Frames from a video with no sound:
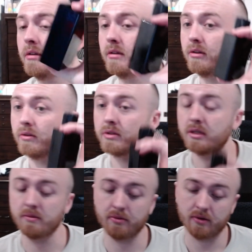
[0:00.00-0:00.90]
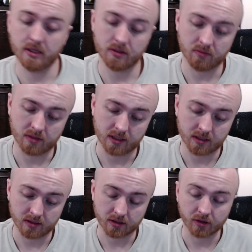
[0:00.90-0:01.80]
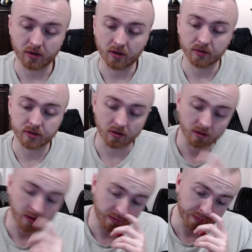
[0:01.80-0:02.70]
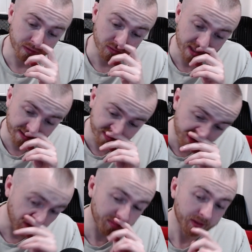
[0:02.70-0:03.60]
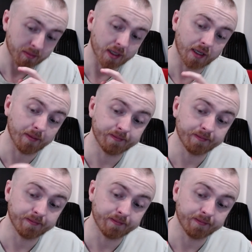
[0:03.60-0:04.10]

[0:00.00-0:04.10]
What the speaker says: Don't sleep on this one. This is a good alternative, and you'll save a little bit of money.